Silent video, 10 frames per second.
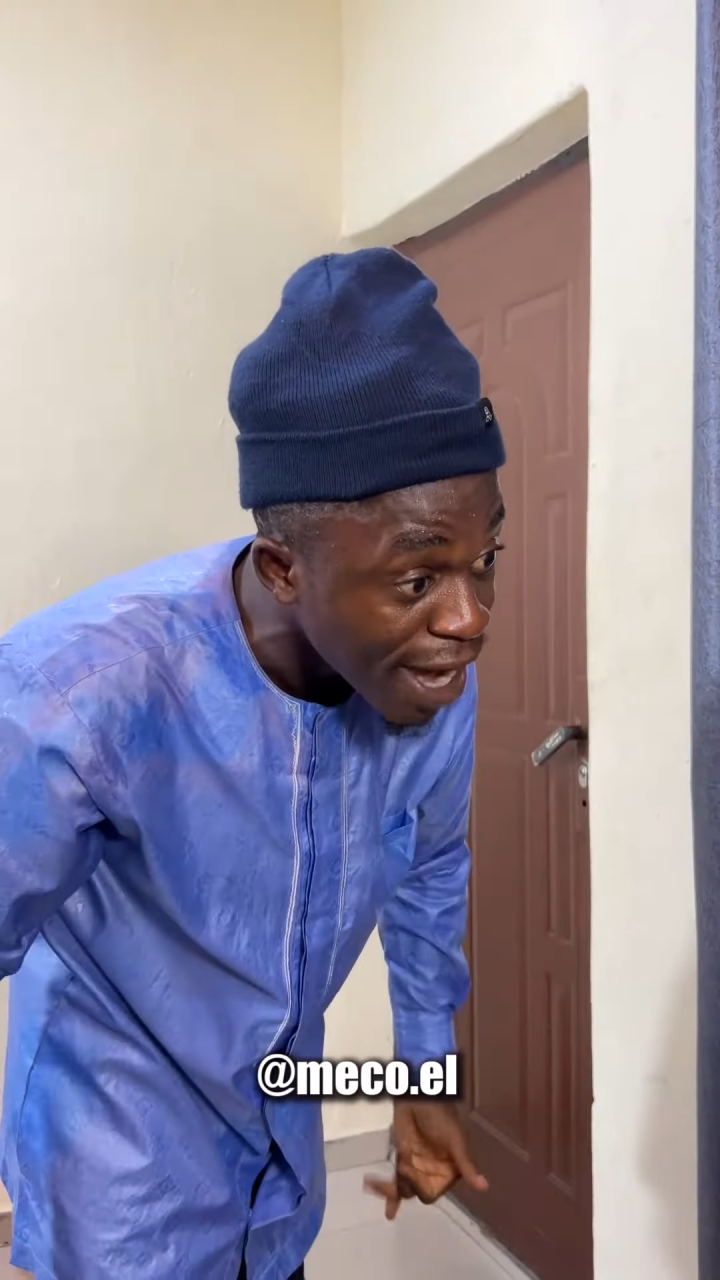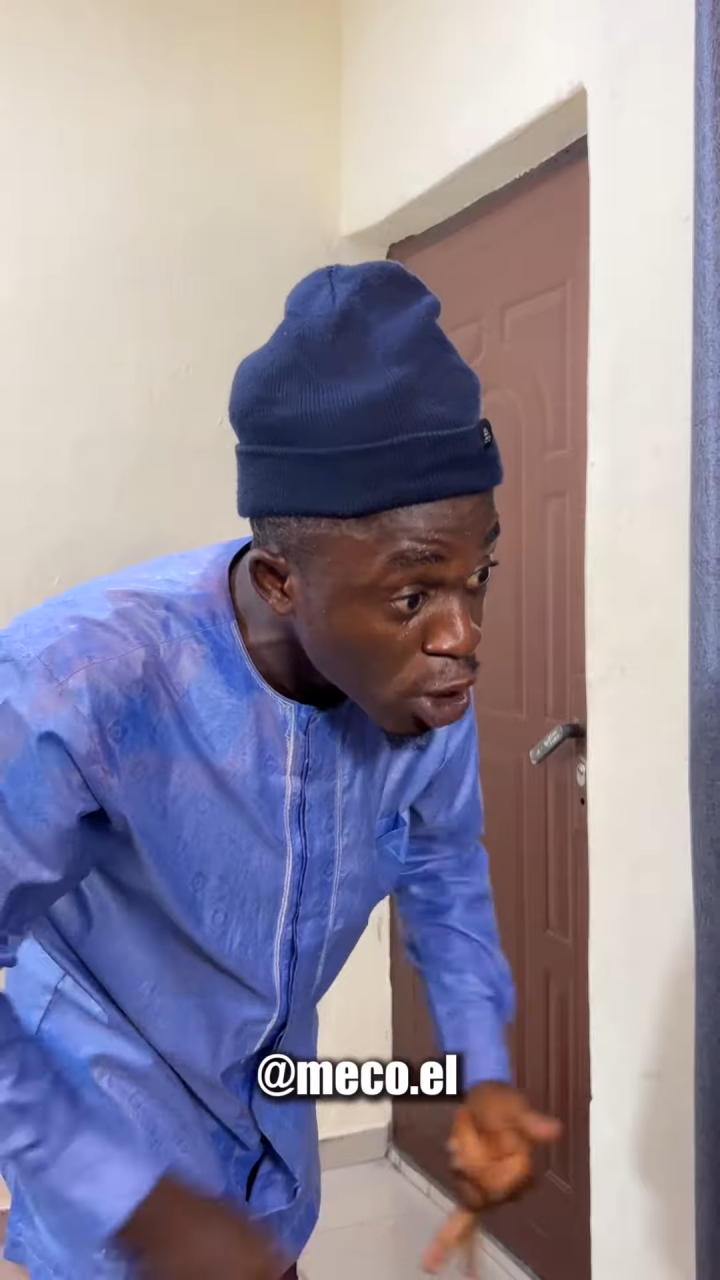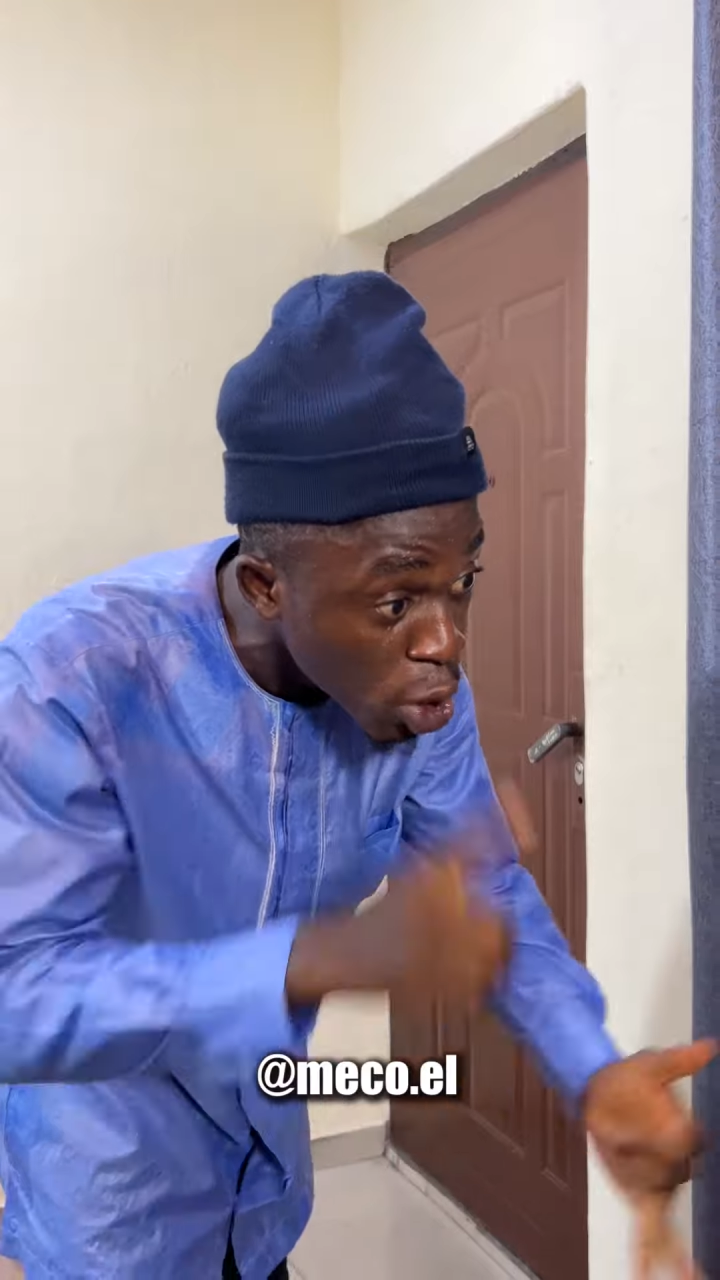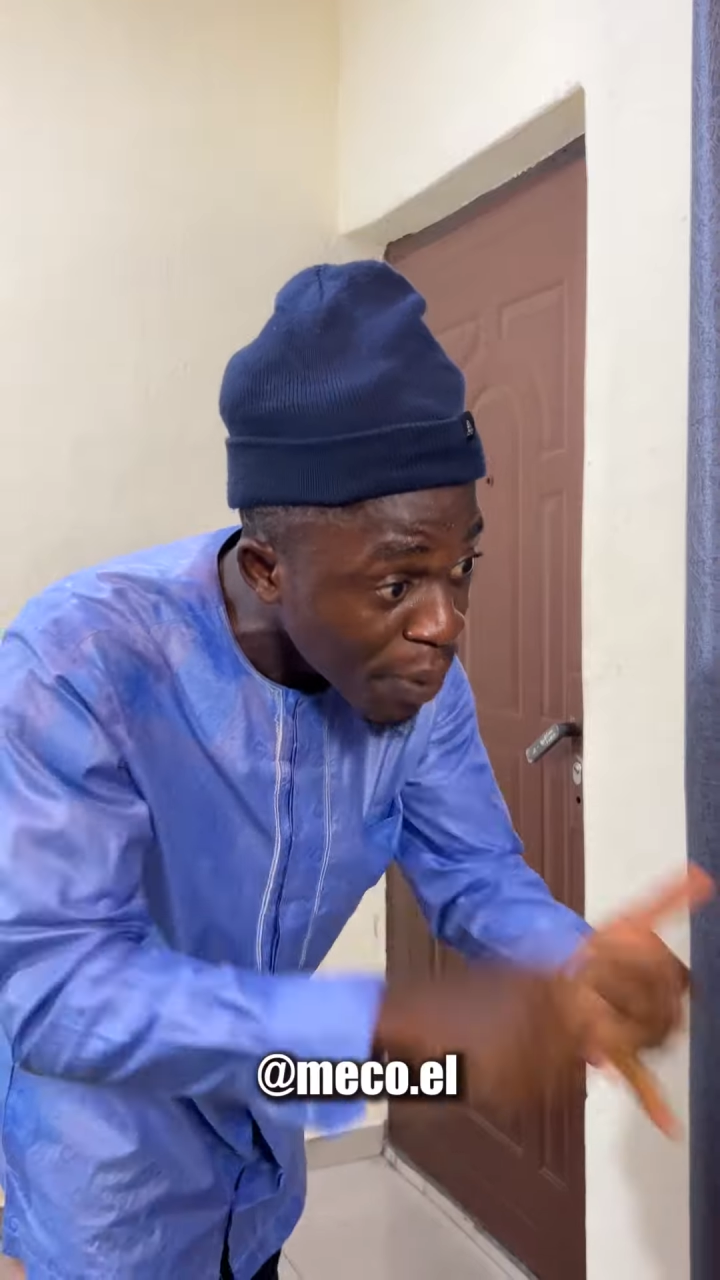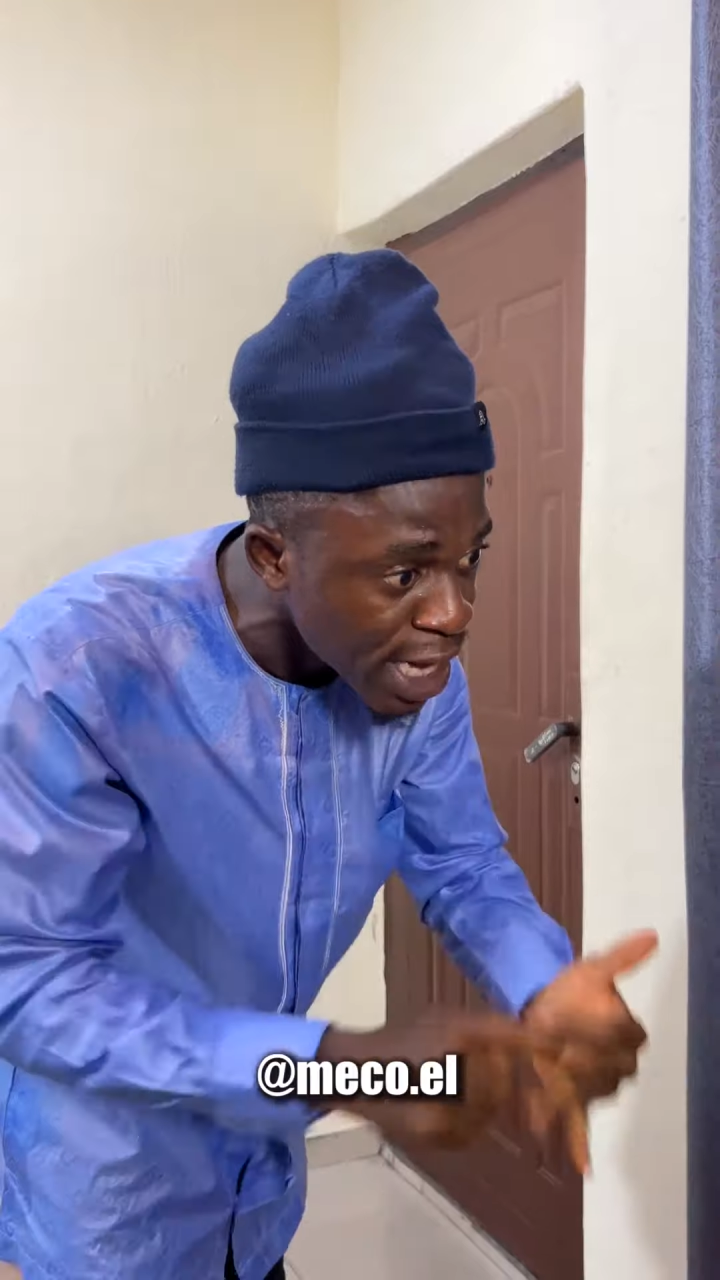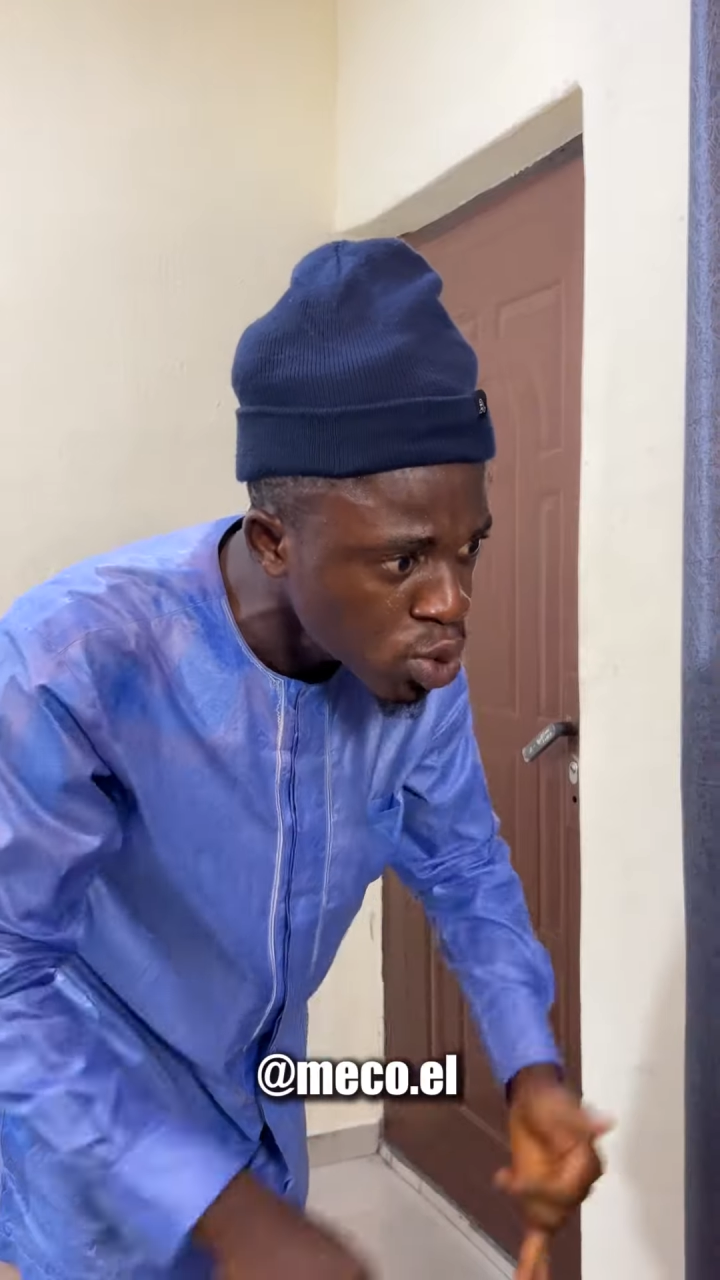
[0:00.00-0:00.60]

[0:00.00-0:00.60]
I don't surprise